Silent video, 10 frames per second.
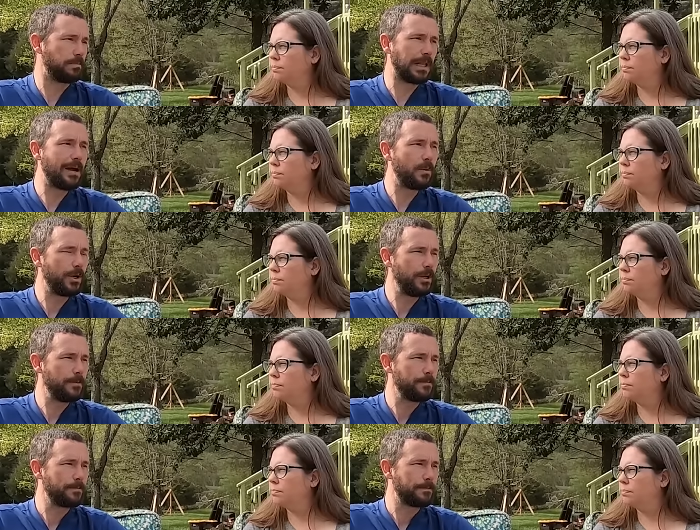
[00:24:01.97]
Speaker 1: plywood
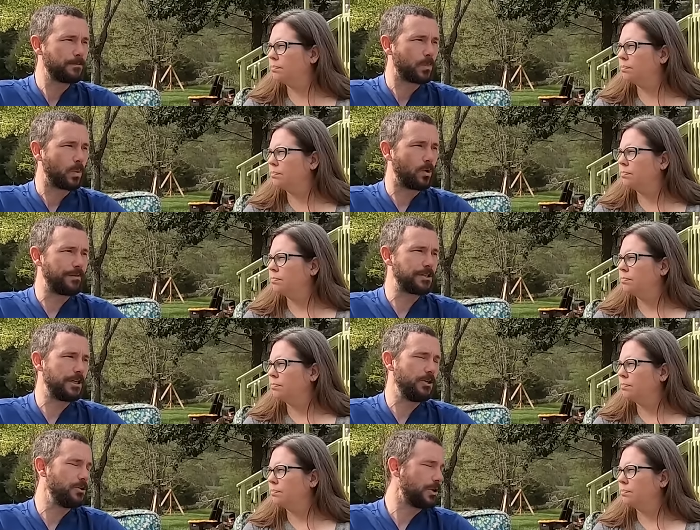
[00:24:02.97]
or if I was
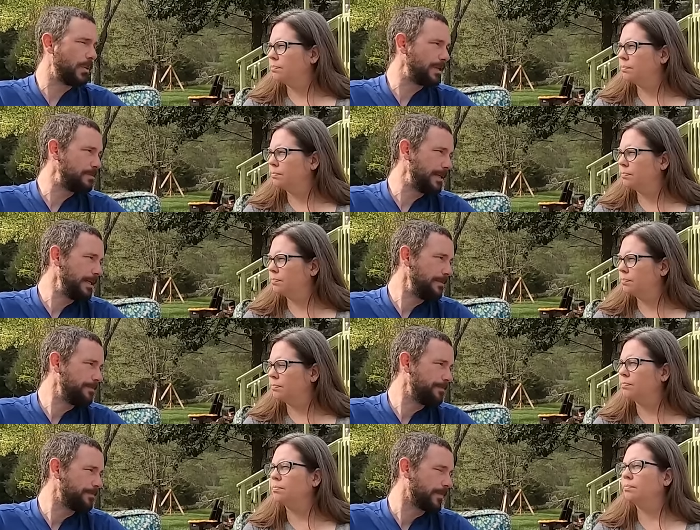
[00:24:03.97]
going to use OSB.
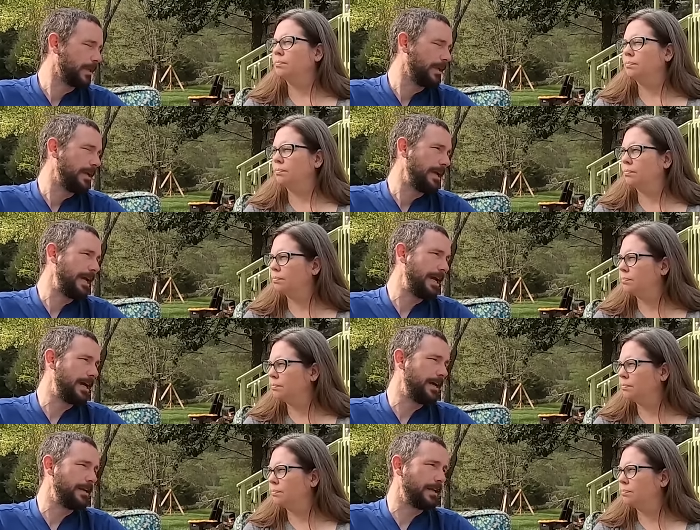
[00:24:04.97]

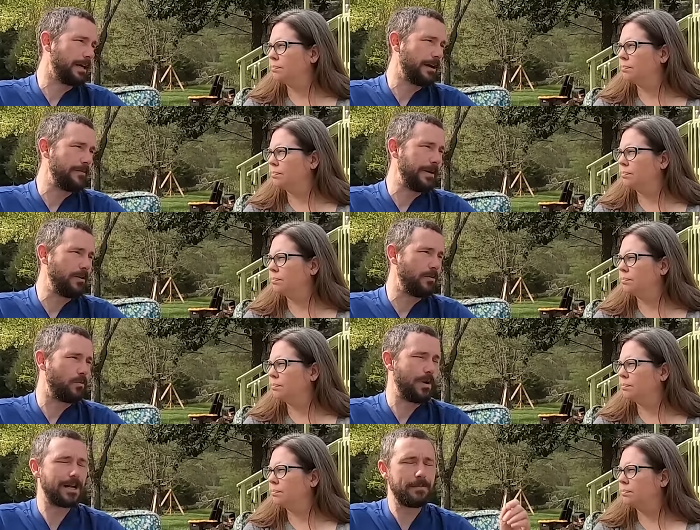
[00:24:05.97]
And I've been
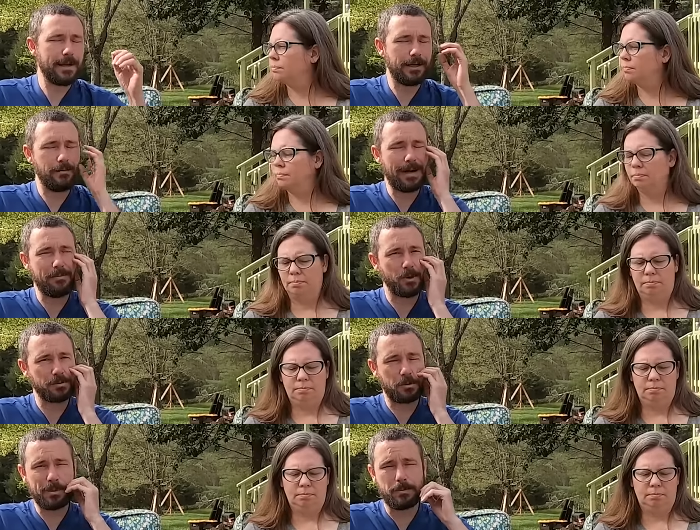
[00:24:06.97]
recommended by
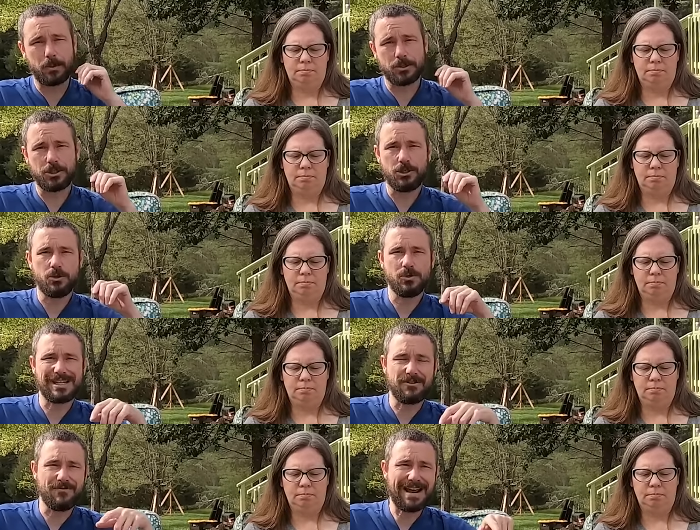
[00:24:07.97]
multiple people to use
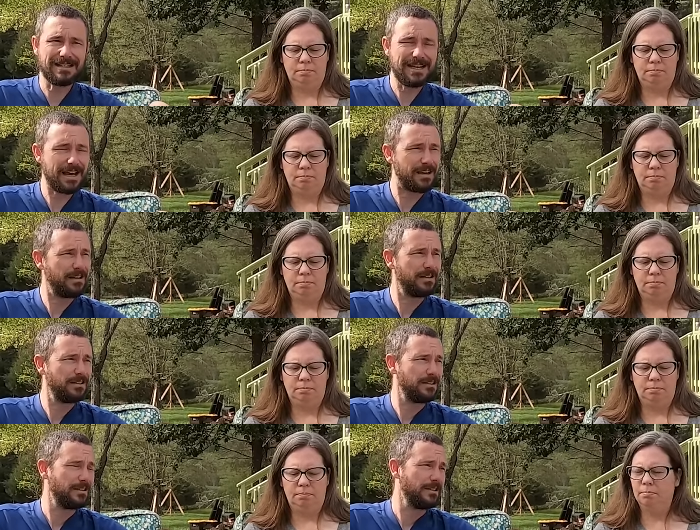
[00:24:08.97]
Advantec,
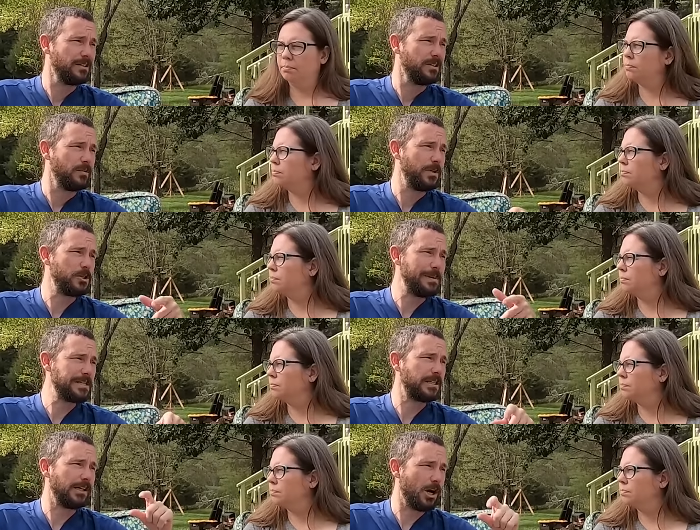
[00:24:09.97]
which is
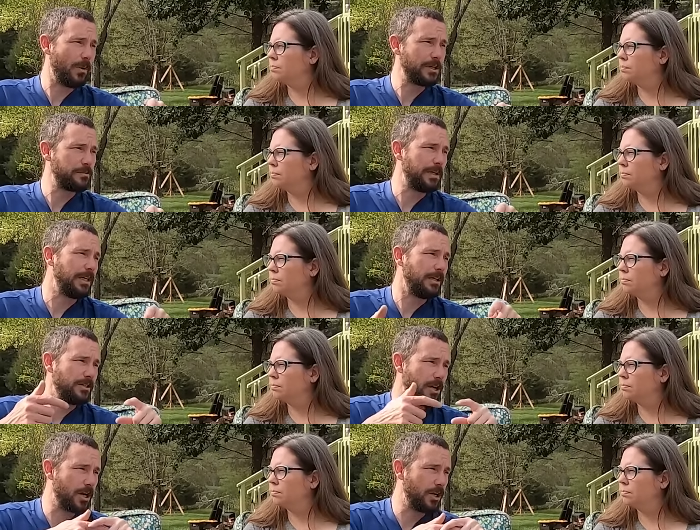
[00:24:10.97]
basically OSB,
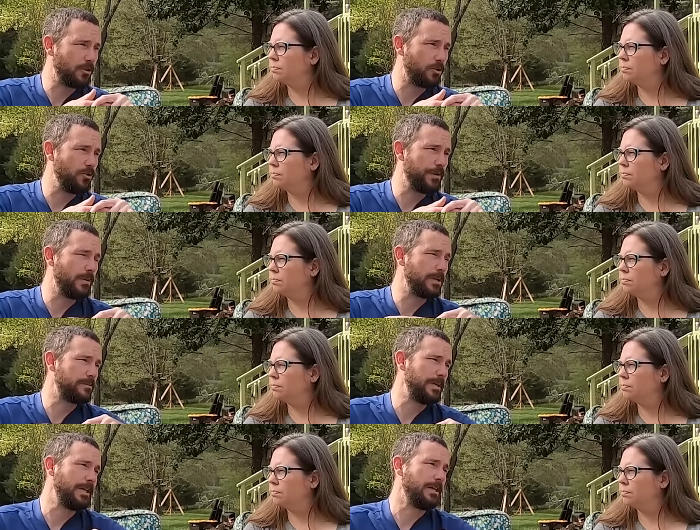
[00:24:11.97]
tongue and groove
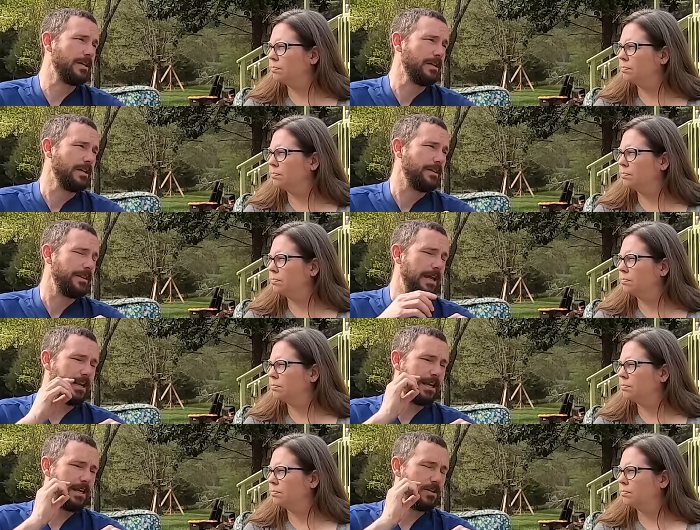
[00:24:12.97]
OSB that
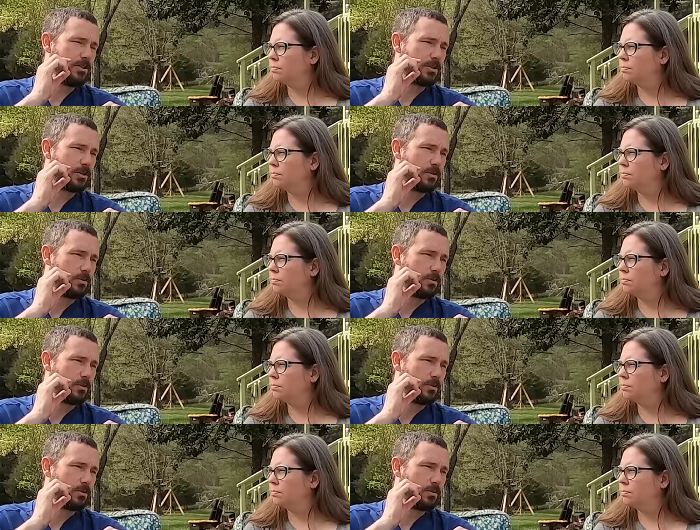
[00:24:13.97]
is